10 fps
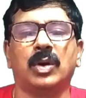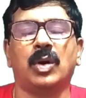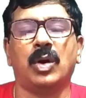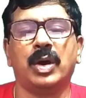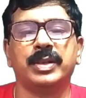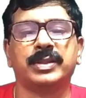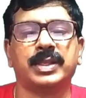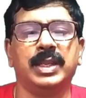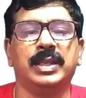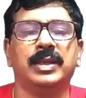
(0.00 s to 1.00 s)
on
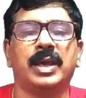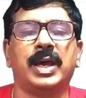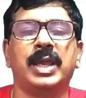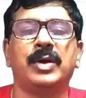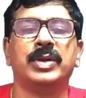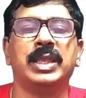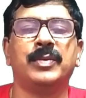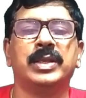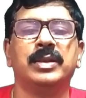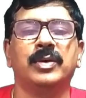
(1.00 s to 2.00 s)
screen I have
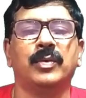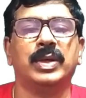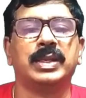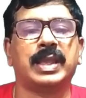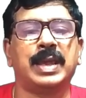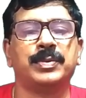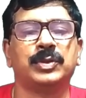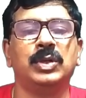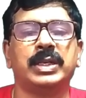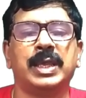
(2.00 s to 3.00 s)
given one
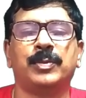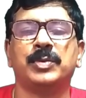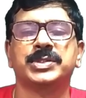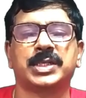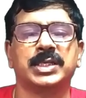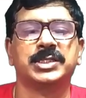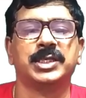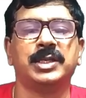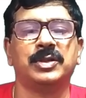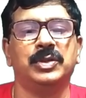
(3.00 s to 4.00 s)
capsule type of
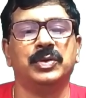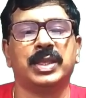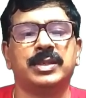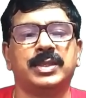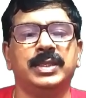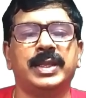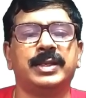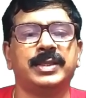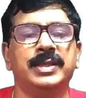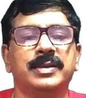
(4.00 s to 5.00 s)
structure. You can see that
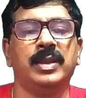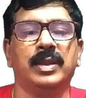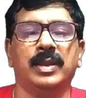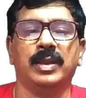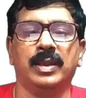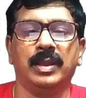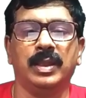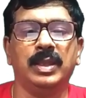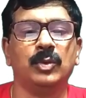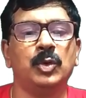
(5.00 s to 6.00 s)
thing.
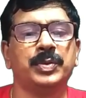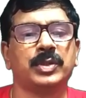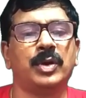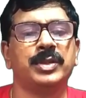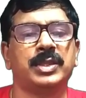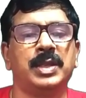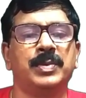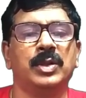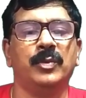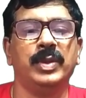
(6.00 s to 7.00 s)
In OOPS
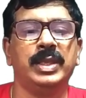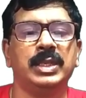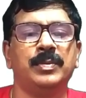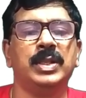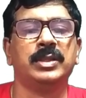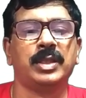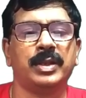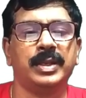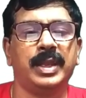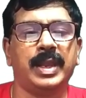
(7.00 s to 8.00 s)
concept, variables
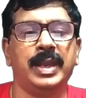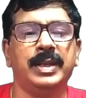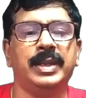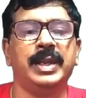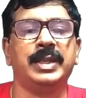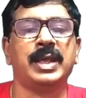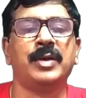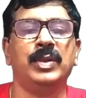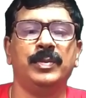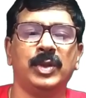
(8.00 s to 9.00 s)
and data
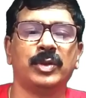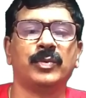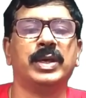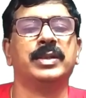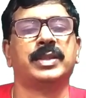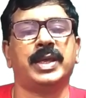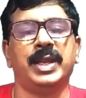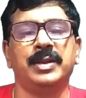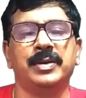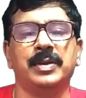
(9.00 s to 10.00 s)
will be on one
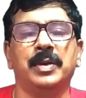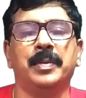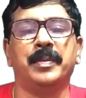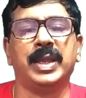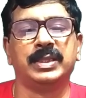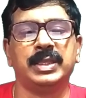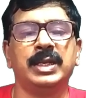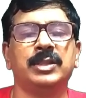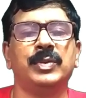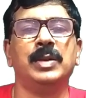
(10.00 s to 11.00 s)
side.
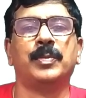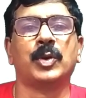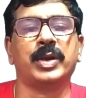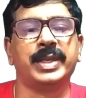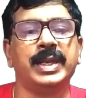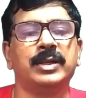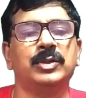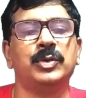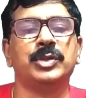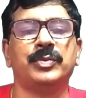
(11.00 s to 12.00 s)
Methods will protect
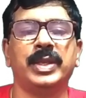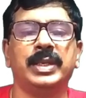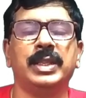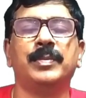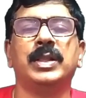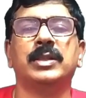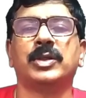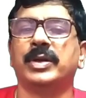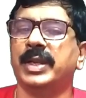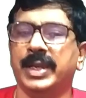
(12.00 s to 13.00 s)
those variables or
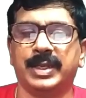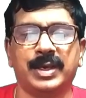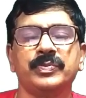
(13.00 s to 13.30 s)
data.